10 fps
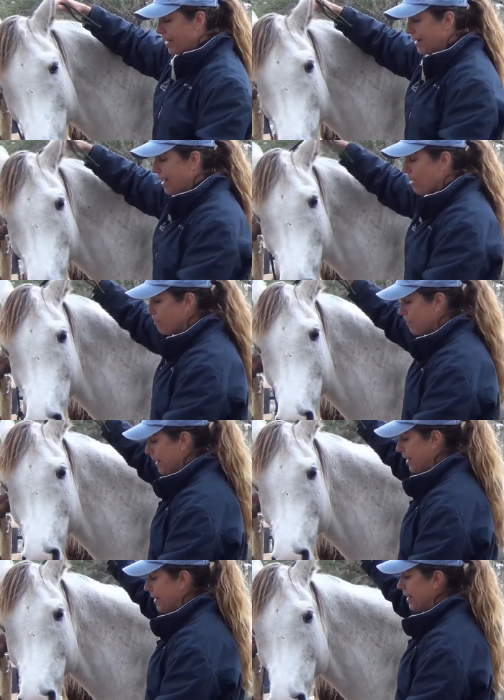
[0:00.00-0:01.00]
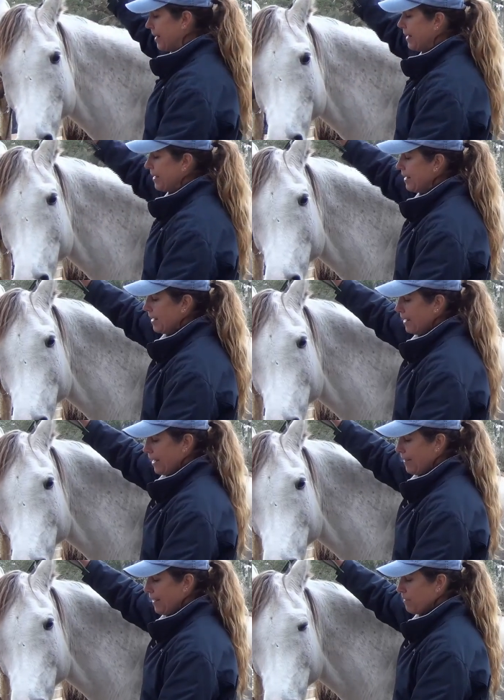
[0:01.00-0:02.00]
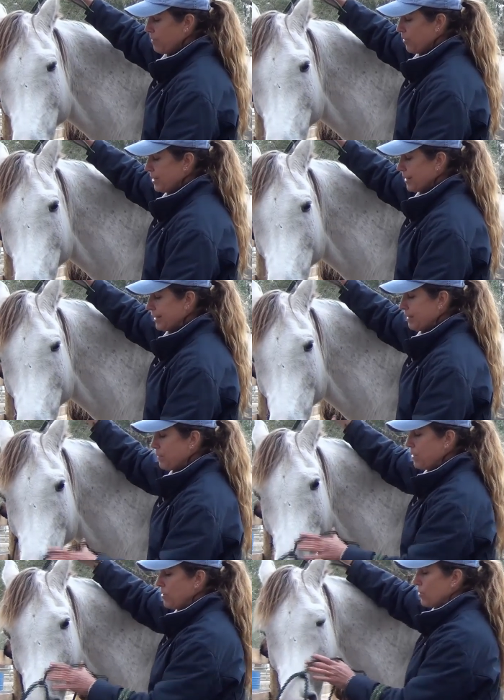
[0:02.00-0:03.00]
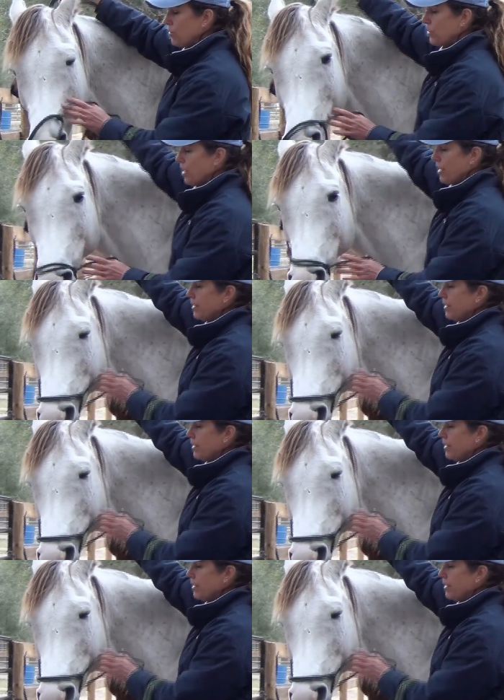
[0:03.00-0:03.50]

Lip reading: and help me. And then I'm going to slip the nose on